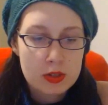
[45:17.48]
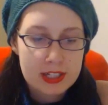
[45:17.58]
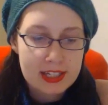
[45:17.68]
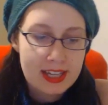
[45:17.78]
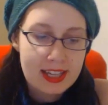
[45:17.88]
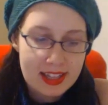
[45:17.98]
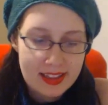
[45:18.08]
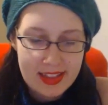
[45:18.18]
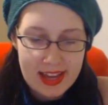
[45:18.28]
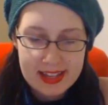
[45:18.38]
worried
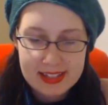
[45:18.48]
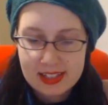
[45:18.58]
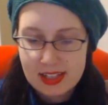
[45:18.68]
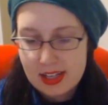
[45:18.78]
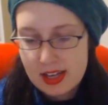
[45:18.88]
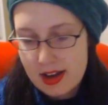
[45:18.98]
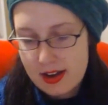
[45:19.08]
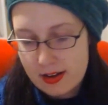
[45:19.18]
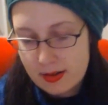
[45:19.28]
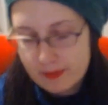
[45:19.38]
that,
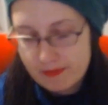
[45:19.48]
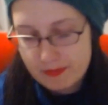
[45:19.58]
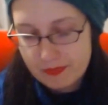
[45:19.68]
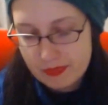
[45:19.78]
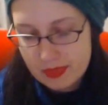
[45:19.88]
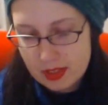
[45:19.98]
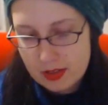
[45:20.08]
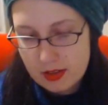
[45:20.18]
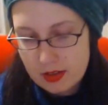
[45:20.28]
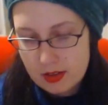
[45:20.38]

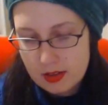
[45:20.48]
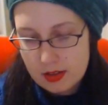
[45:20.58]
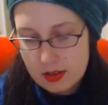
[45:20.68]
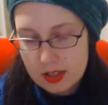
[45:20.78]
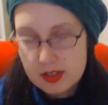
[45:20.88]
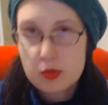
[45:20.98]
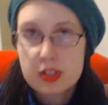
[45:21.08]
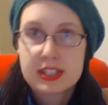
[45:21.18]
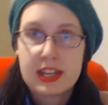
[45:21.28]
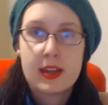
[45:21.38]
because
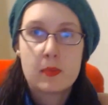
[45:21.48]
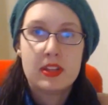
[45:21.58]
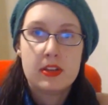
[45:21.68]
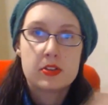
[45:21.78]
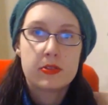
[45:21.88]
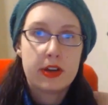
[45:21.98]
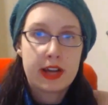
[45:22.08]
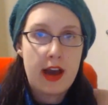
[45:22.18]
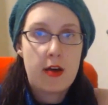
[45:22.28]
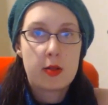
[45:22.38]
one skein had been used for a
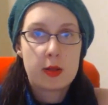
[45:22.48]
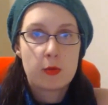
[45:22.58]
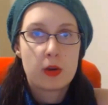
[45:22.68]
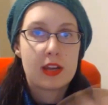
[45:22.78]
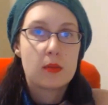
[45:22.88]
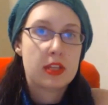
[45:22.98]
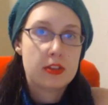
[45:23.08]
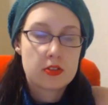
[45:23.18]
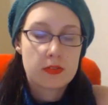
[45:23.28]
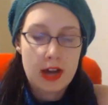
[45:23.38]
cowl and one had been
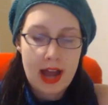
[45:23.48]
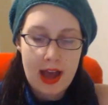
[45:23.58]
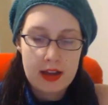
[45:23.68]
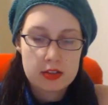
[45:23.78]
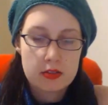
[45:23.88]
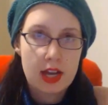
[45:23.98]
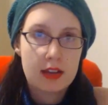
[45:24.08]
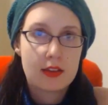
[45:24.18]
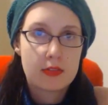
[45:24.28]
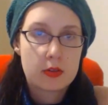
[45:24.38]
used for a hat, so I
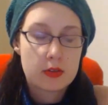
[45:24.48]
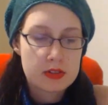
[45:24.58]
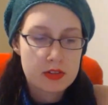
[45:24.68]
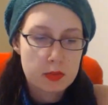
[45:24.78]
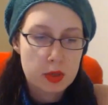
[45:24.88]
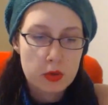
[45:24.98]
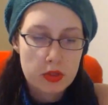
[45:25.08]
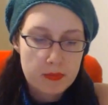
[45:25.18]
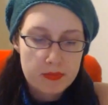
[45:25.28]
had leftovers of both.